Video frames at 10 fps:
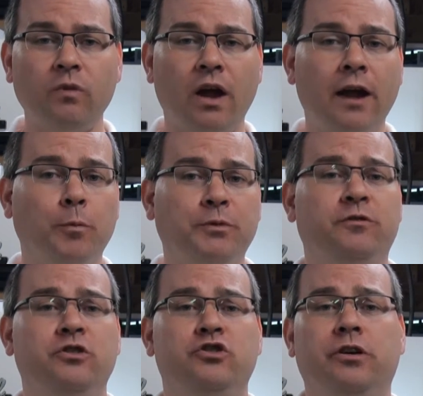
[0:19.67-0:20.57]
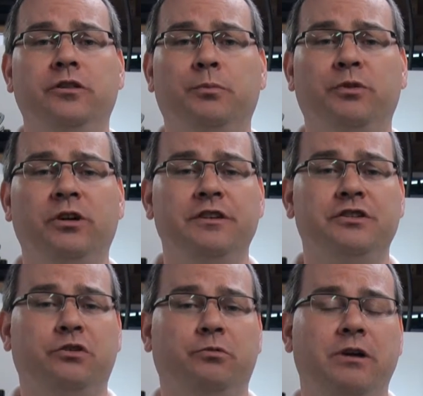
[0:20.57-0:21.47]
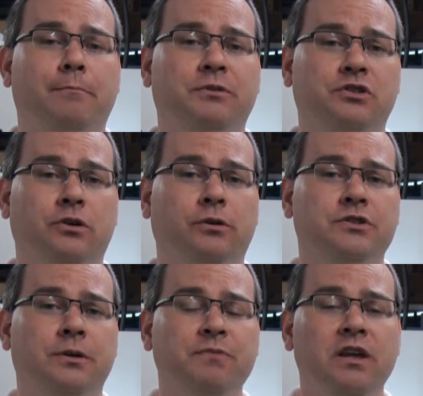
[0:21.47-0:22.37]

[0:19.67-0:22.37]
I hope you've enjoyed the previous three episodes.